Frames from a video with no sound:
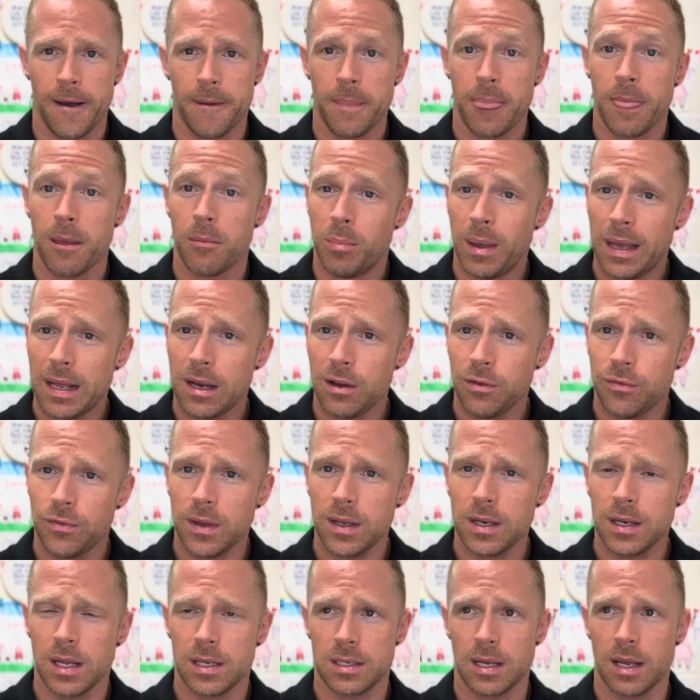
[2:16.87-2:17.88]

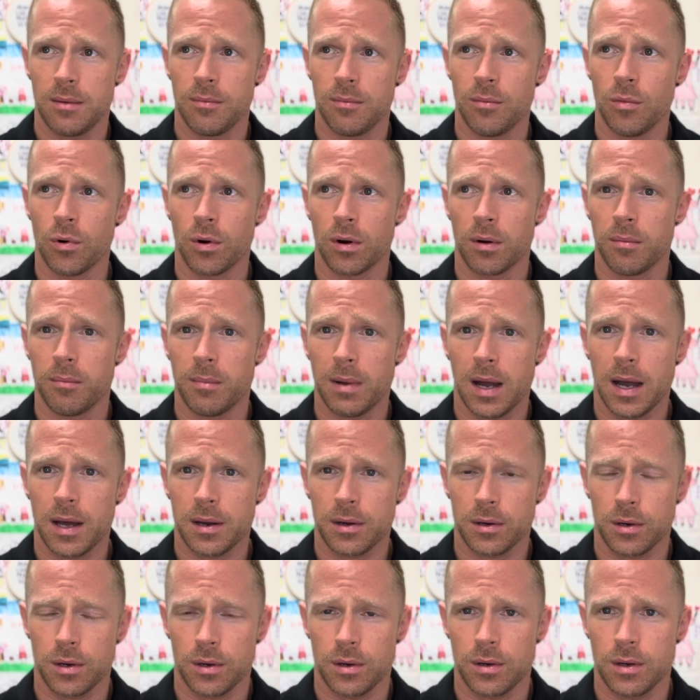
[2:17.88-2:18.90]
Benefit is a more
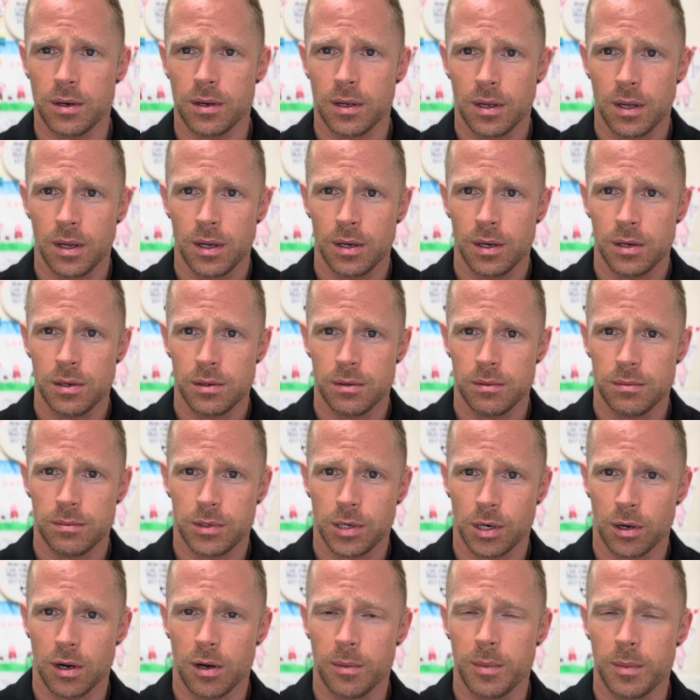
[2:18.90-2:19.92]
modern
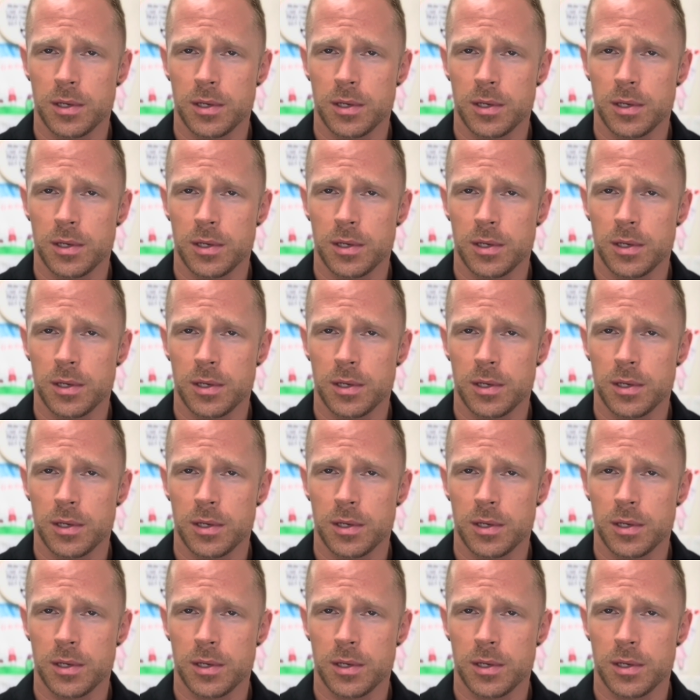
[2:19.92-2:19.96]
term.